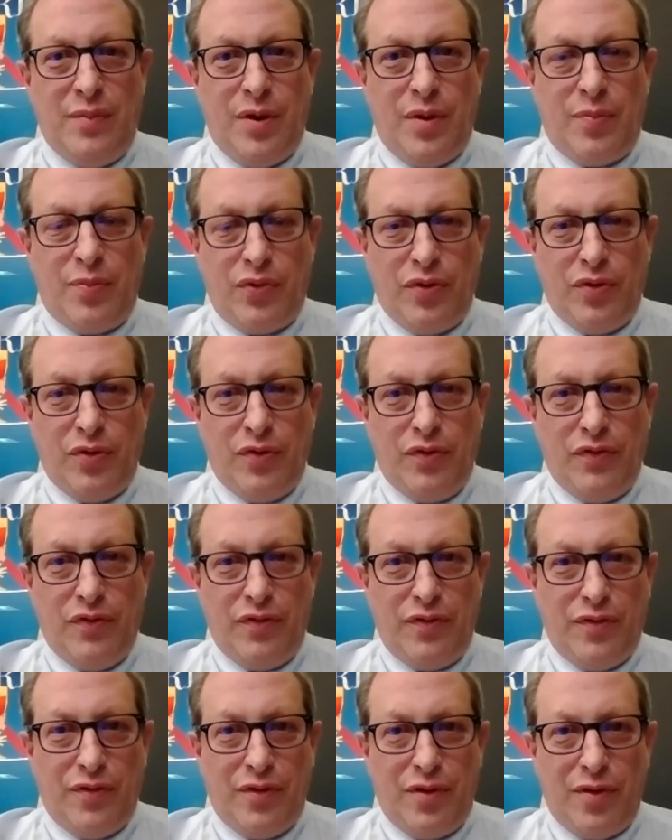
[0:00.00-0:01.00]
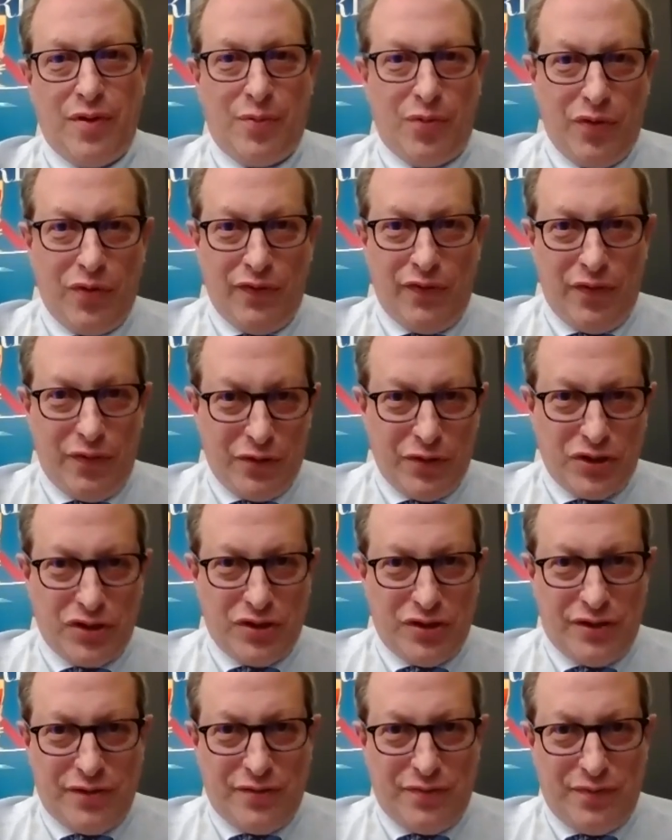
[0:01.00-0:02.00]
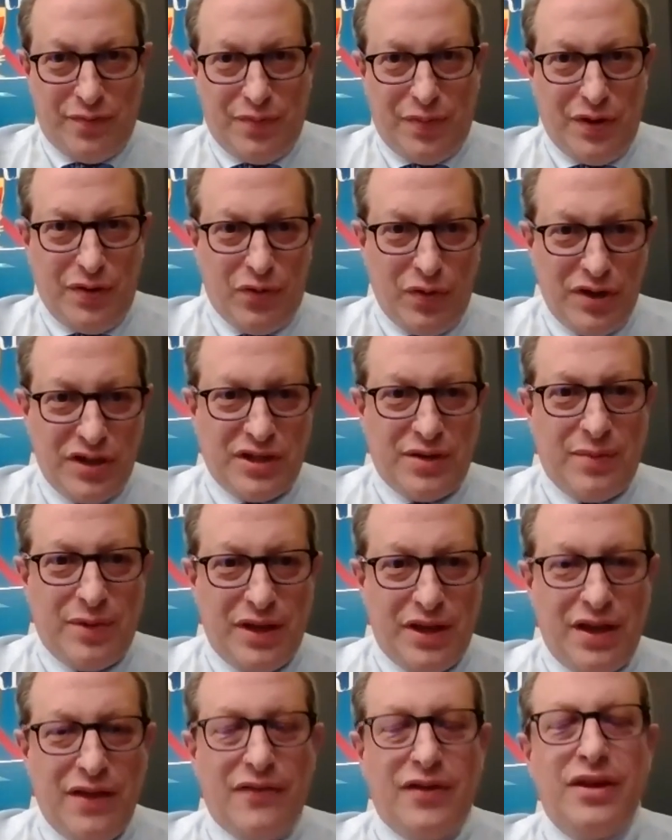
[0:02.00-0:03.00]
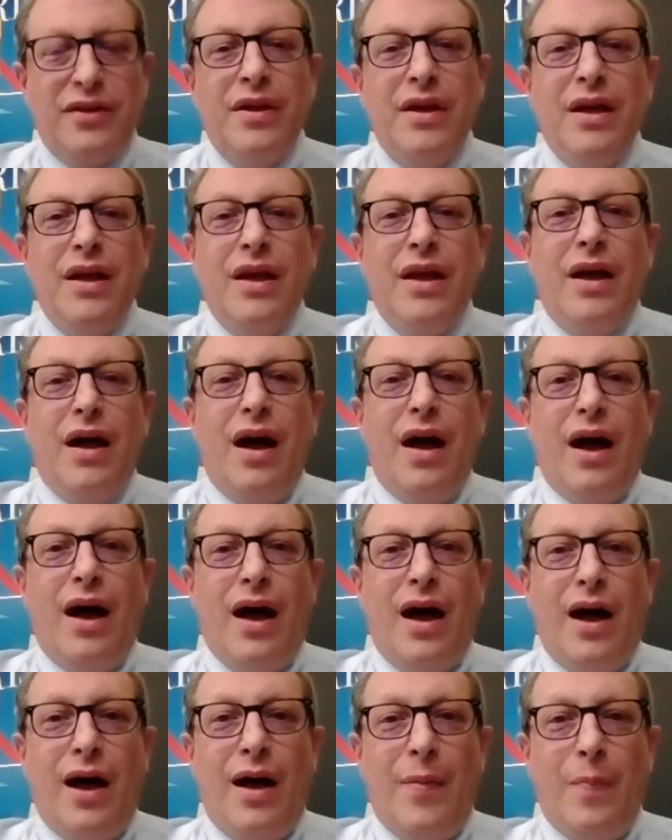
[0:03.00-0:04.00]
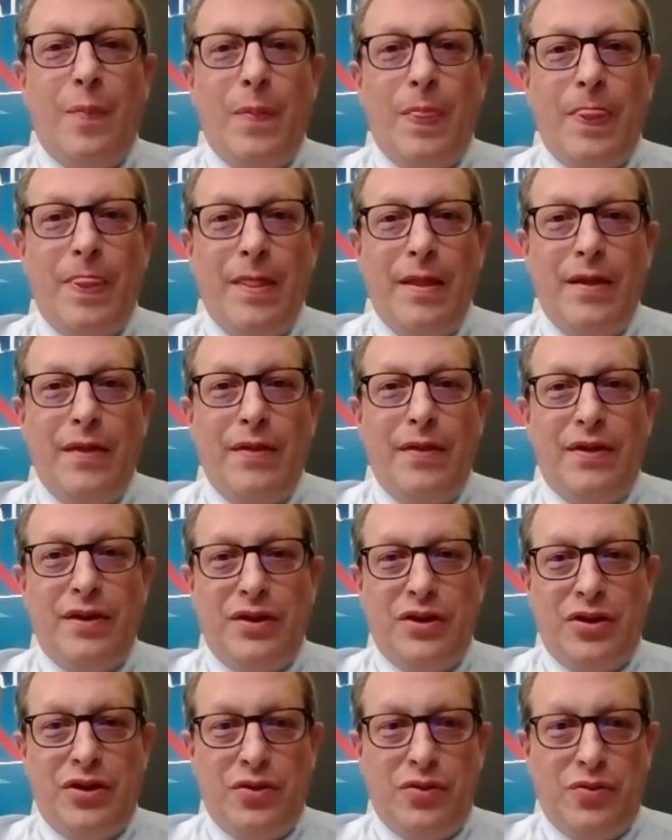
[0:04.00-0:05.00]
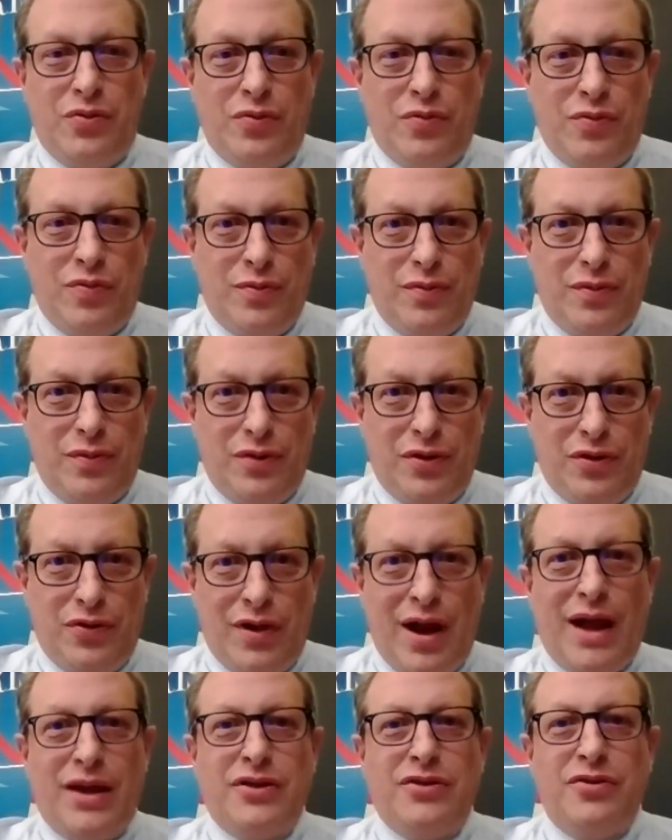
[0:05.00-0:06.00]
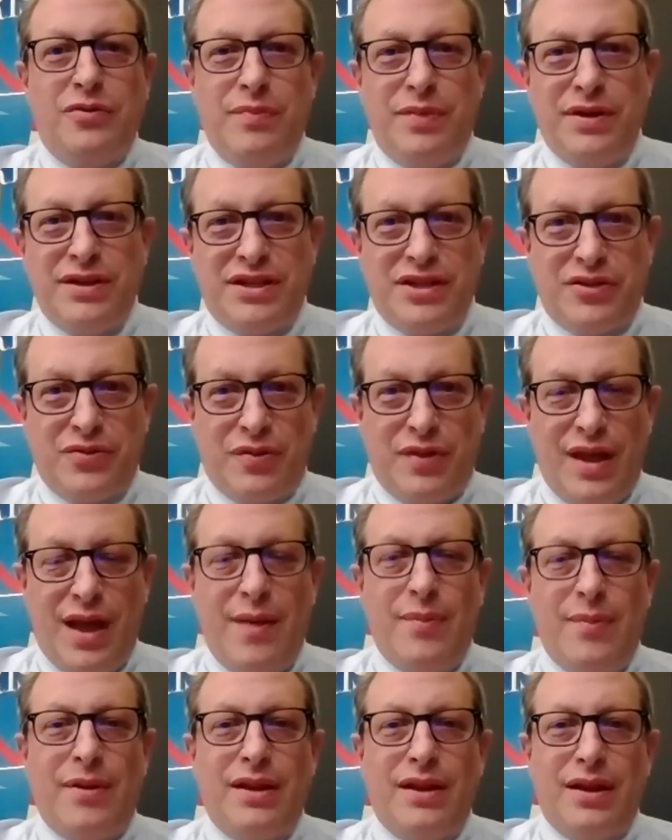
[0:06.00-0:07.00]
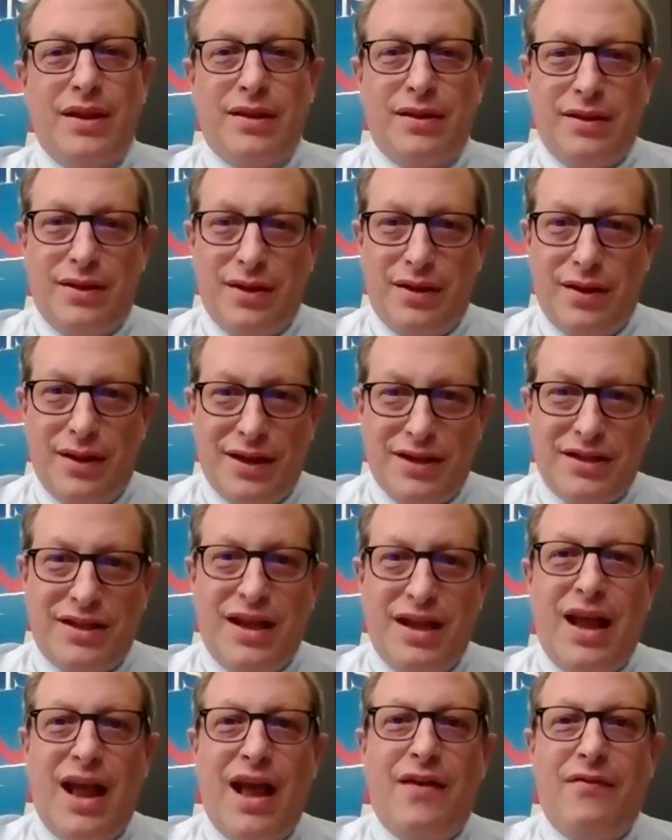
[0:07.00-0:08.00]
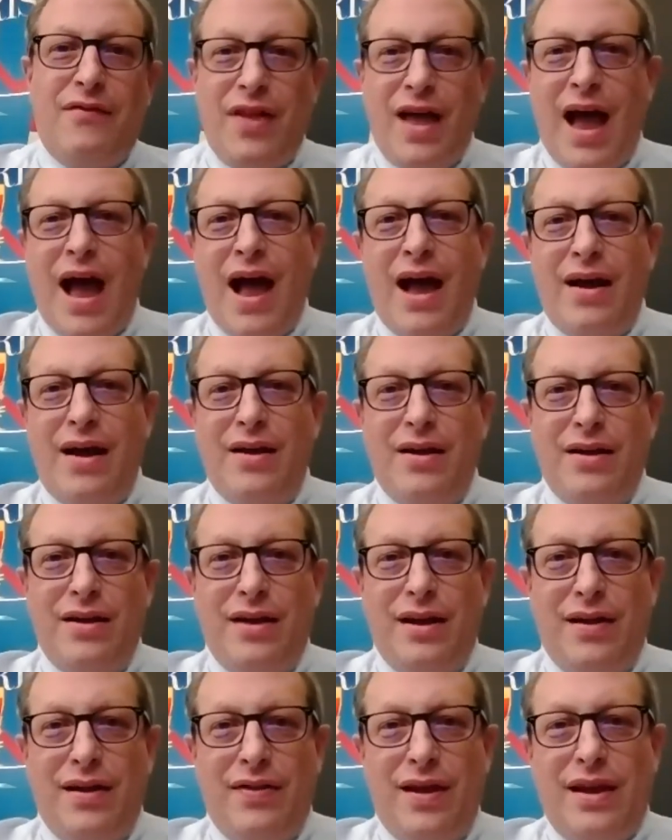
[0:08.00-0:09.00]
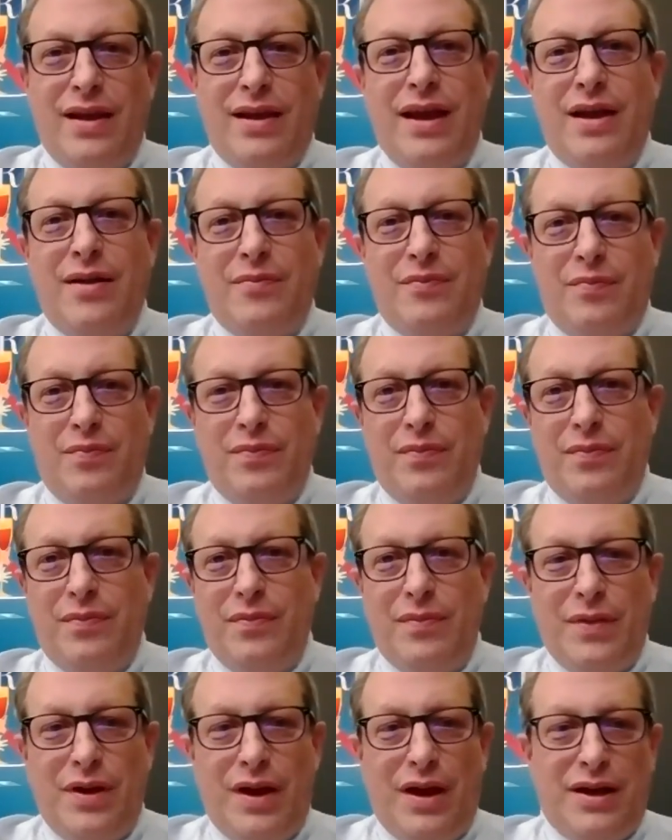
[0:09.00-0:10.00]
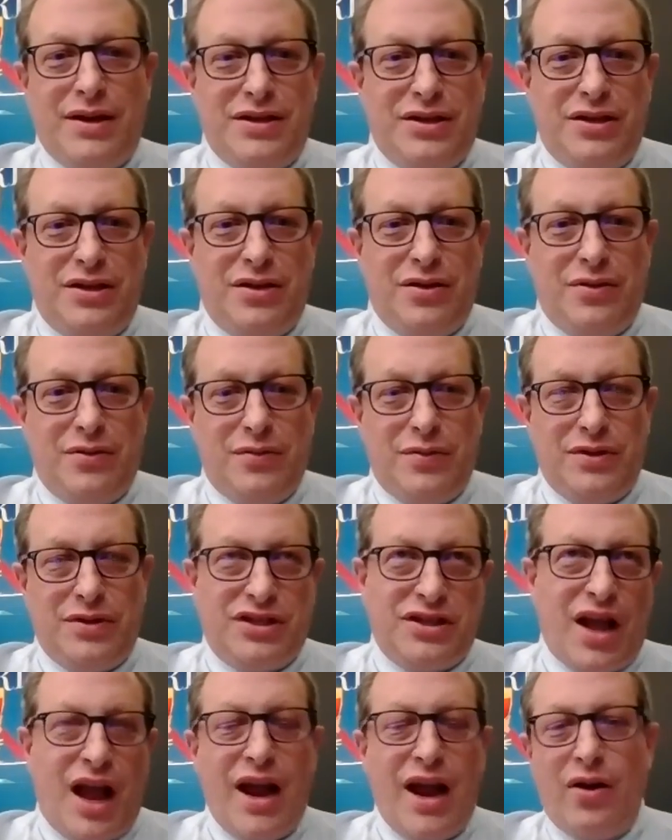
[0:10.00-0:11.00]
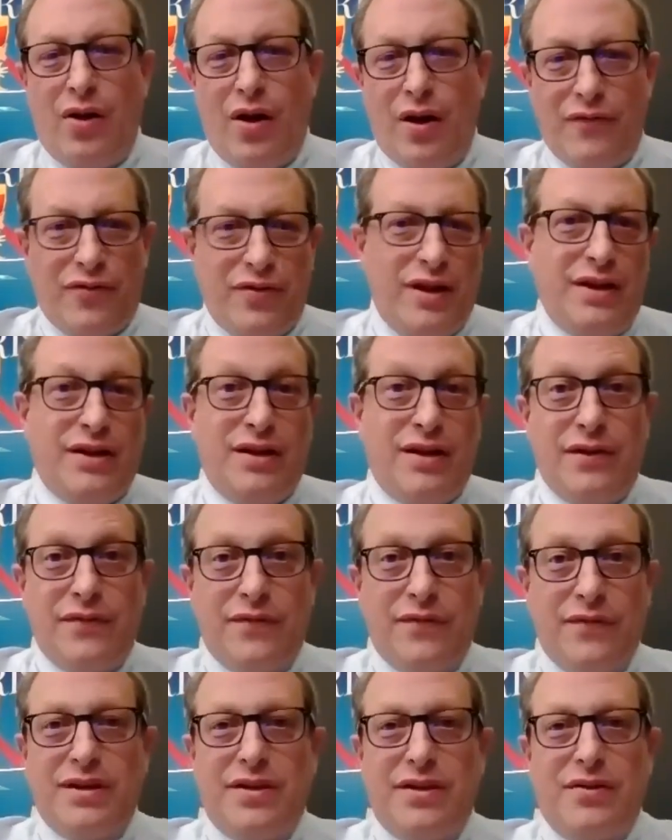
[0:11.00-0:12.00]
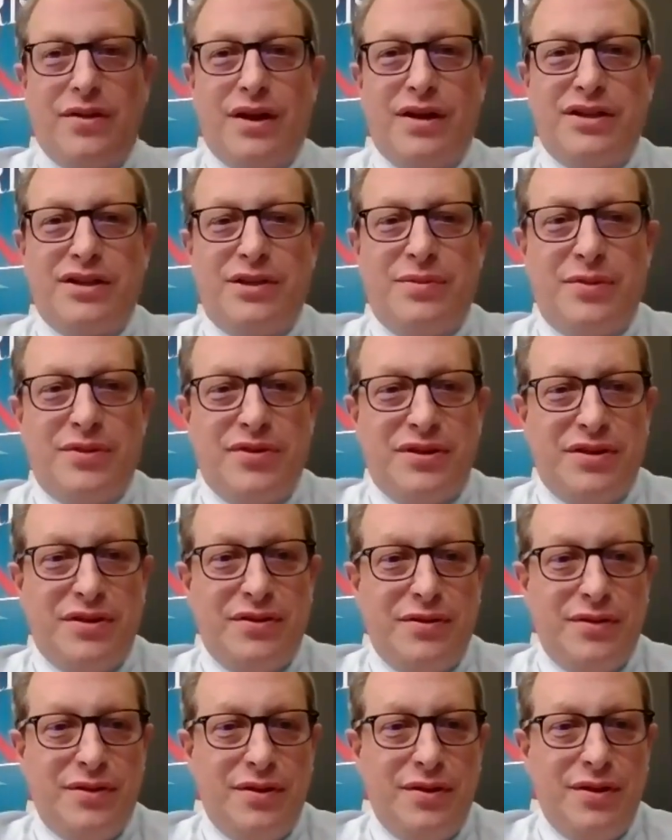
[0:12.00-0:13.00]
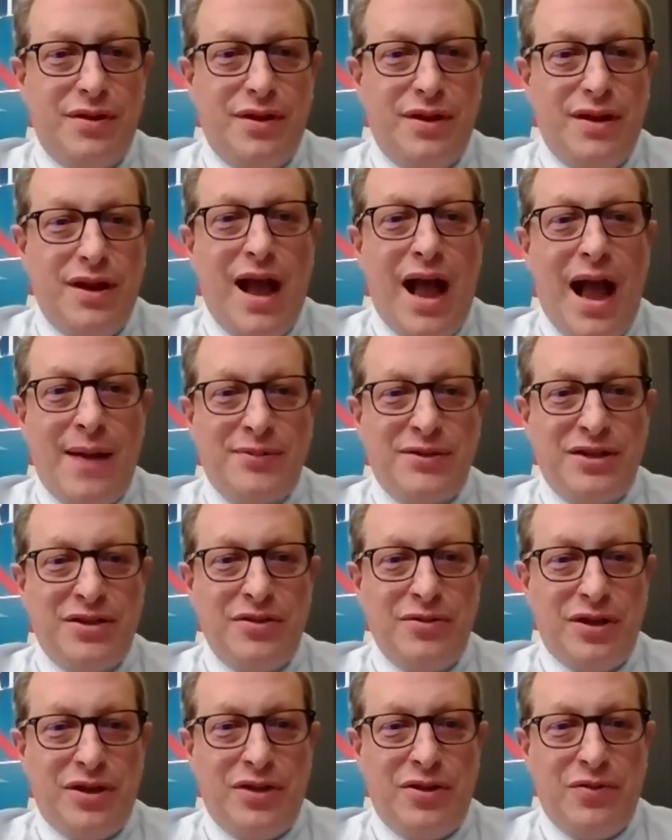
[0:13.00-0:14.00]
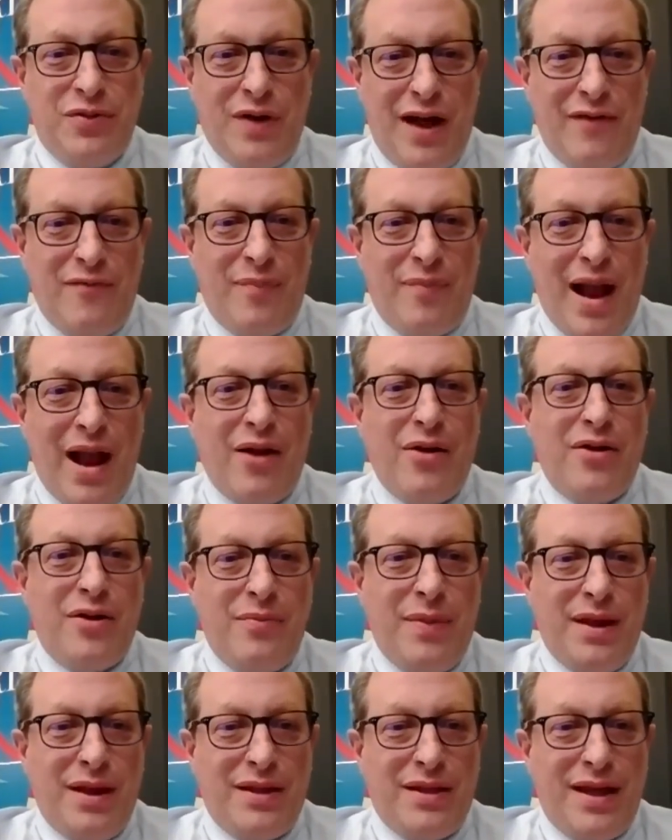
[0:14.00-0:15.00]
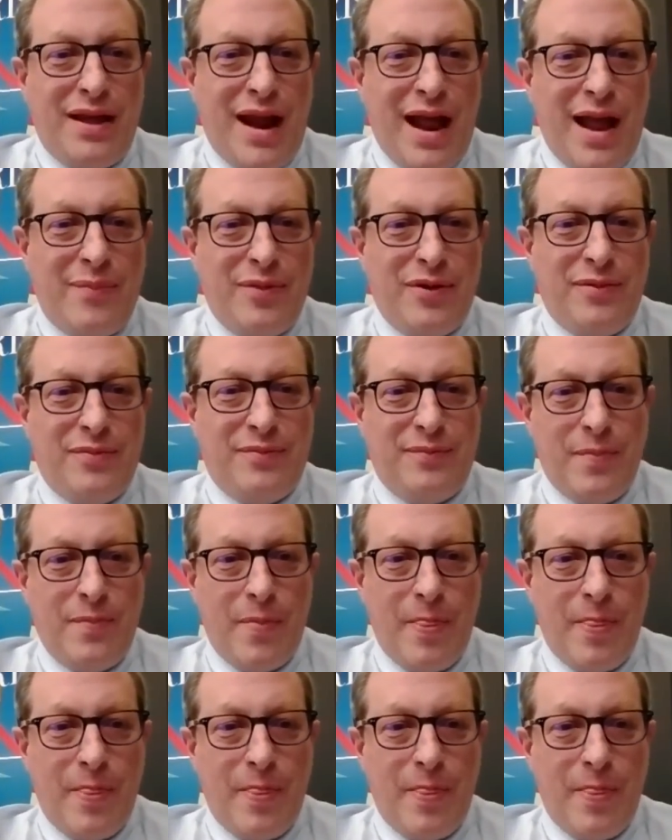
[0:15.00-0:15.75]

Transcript: approval, which should be reasonably given, that you're not doing business with them unless they have that and they get sign off or they deliver it to their customers. Yeah, absolutely. You have power to make that happen.